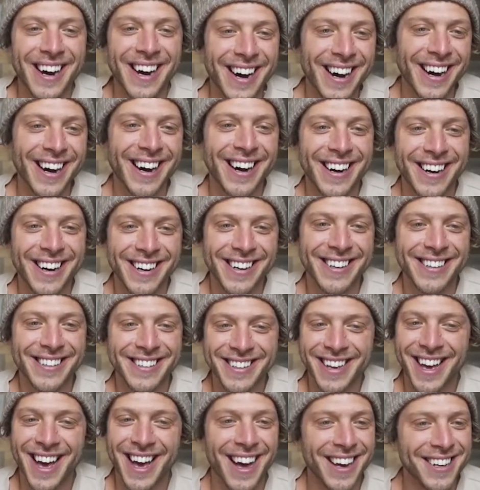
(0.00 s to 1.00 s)
Uh,
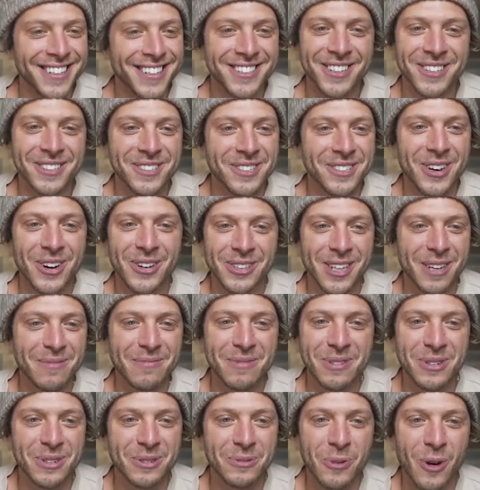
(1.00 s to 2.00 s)
yeah, so stoked.
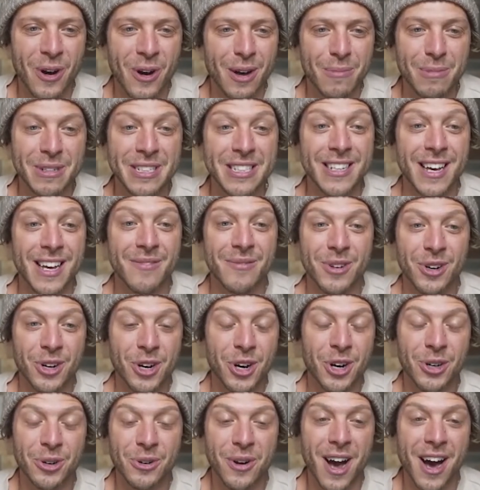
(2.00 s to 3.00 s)
I'm doing well. I'm in Denver,
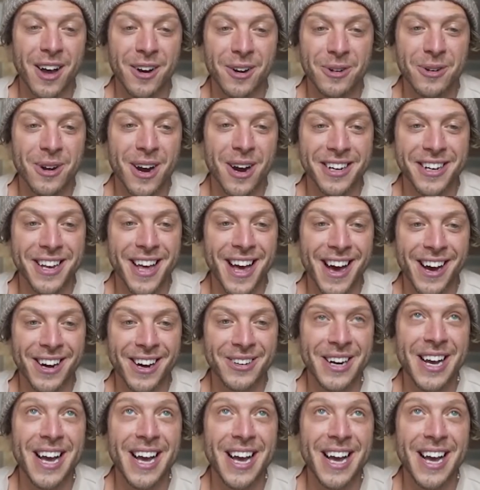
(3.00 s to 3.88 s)
Colorado right now,